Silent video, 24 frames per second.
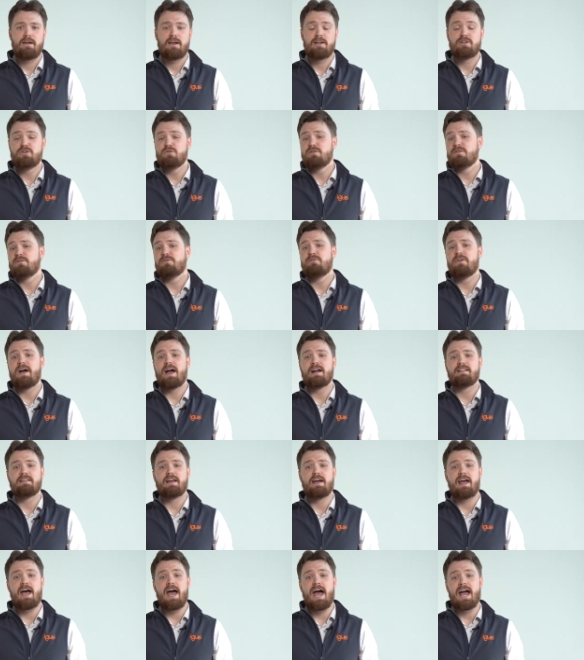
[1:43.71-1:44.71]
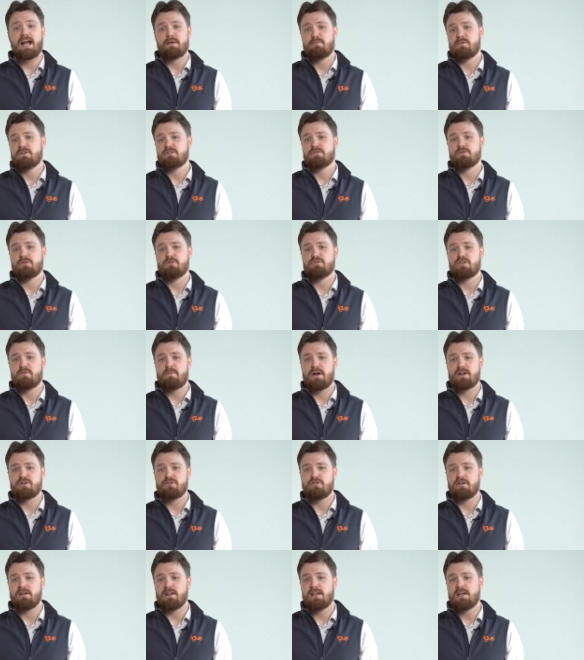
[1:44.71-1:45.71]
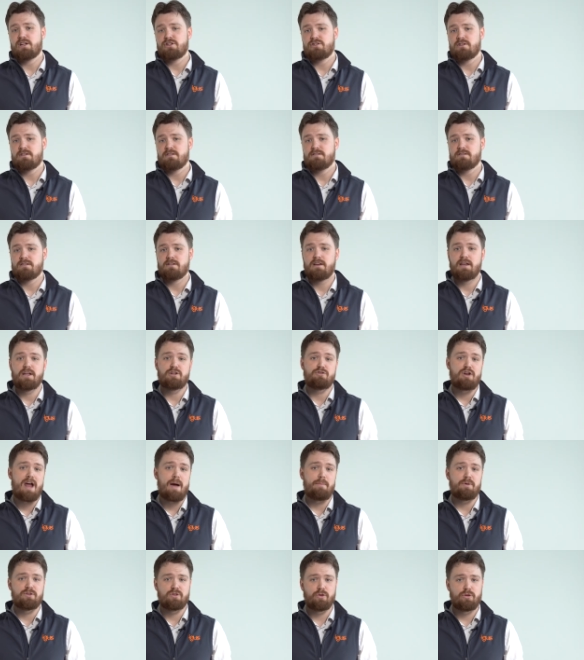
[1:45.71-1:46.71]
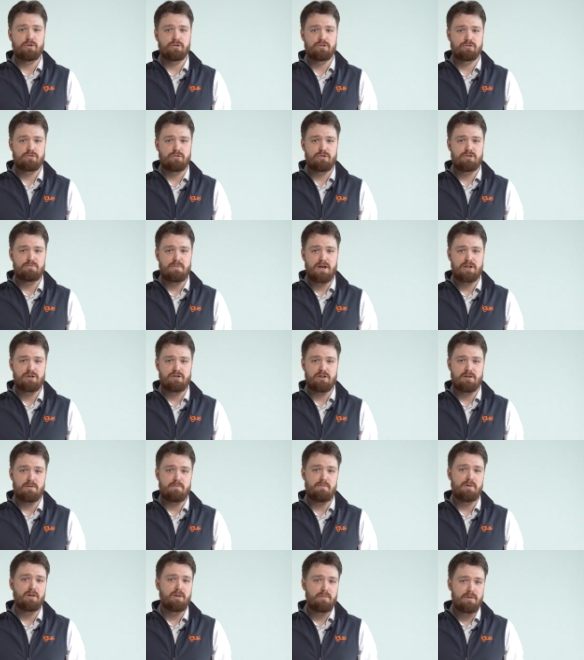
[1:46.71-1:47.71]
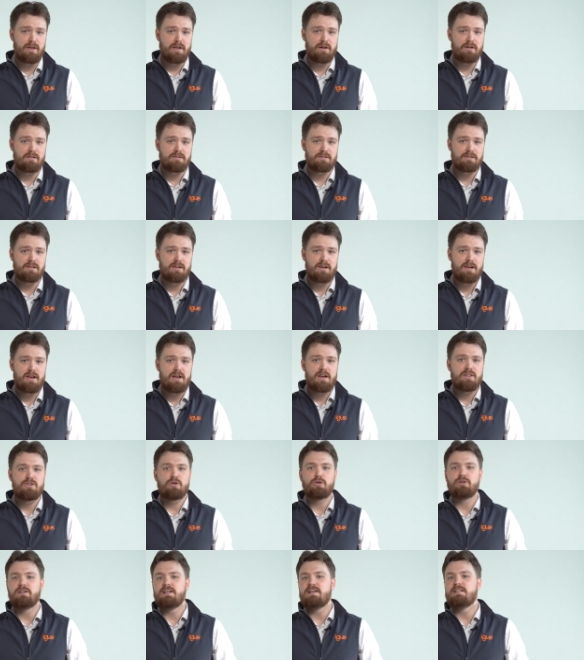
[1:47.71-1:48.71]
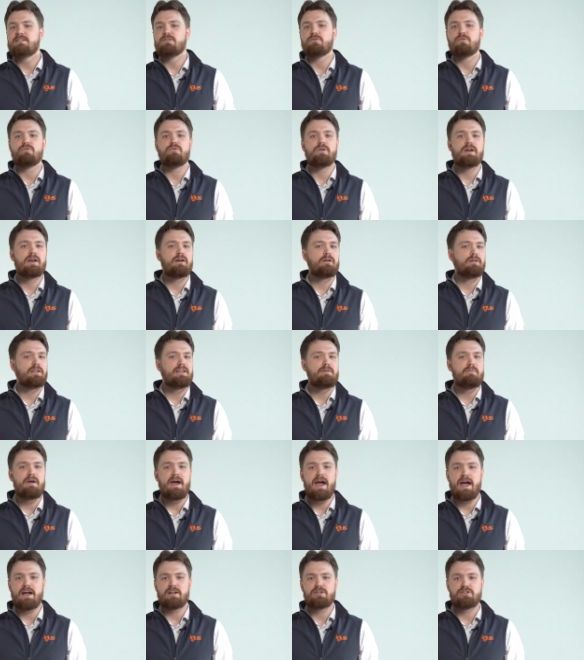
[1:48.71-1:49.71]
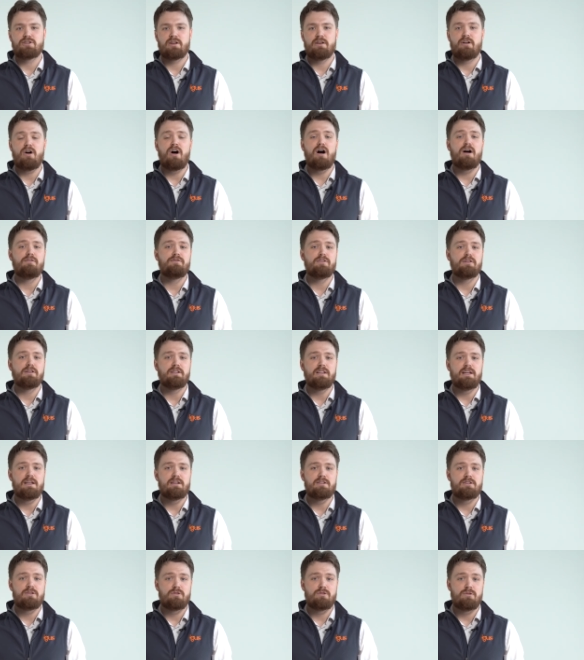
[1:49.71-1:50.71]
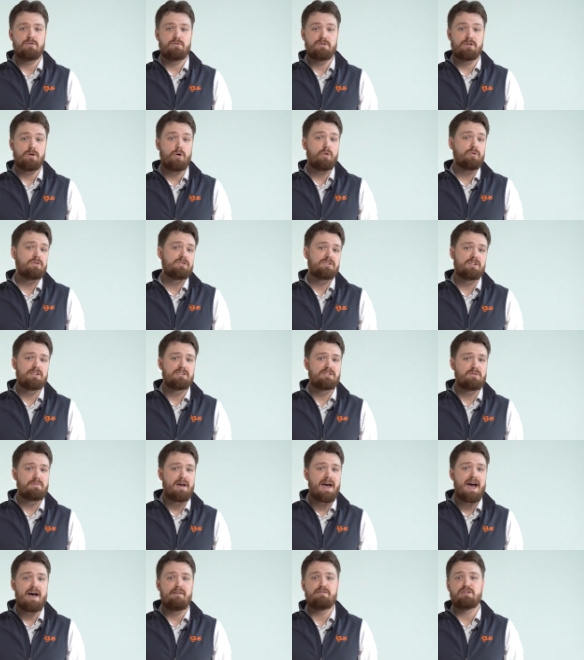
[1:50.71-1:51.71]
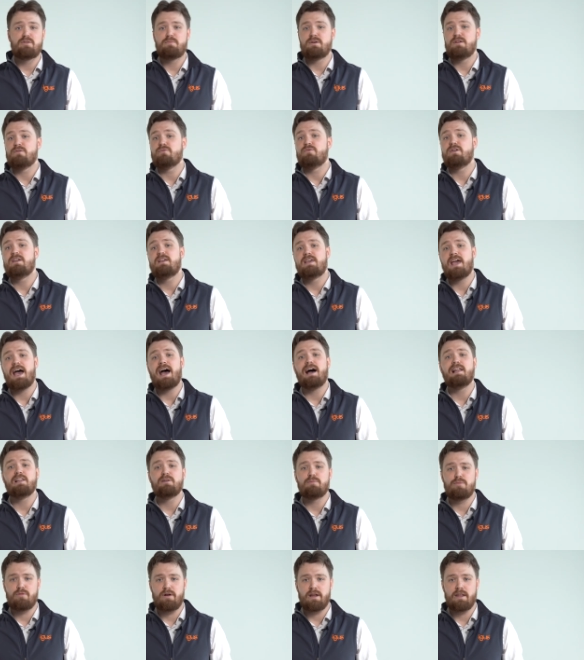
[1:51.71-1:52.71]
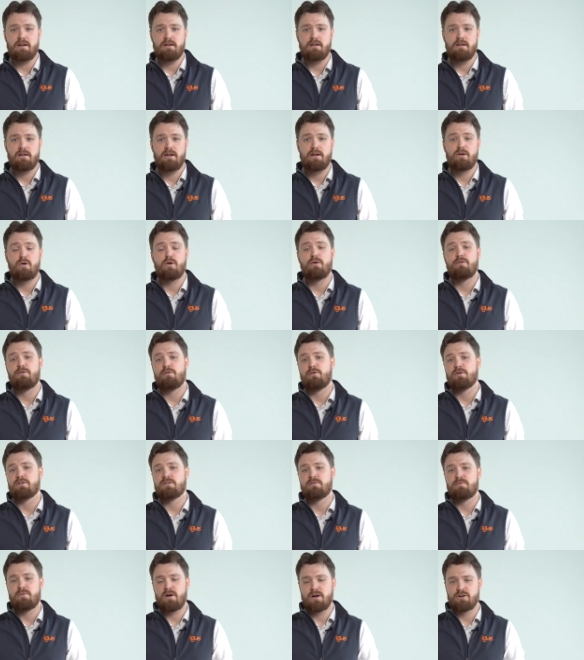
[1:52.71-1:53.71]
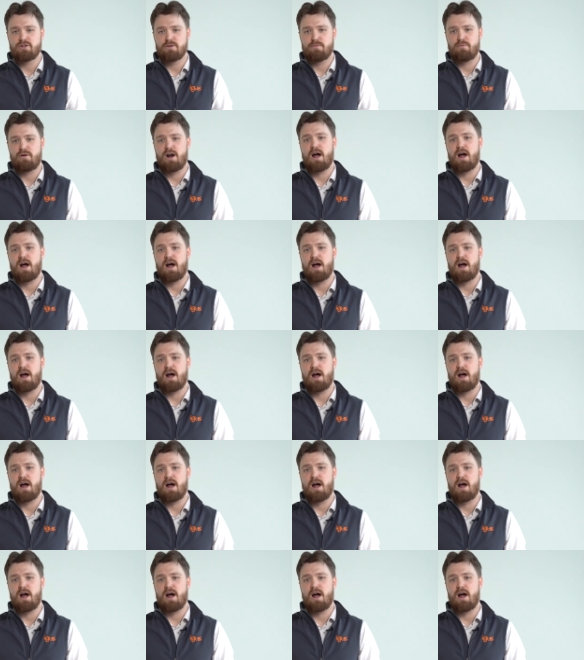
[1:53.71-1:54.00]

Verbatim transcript: And due to the fact that Acme screws are measured in inches and trapezoidal screws measured in millimeters, their leads rarely match and often lead to the whole system having to be recalibrated in order for it to function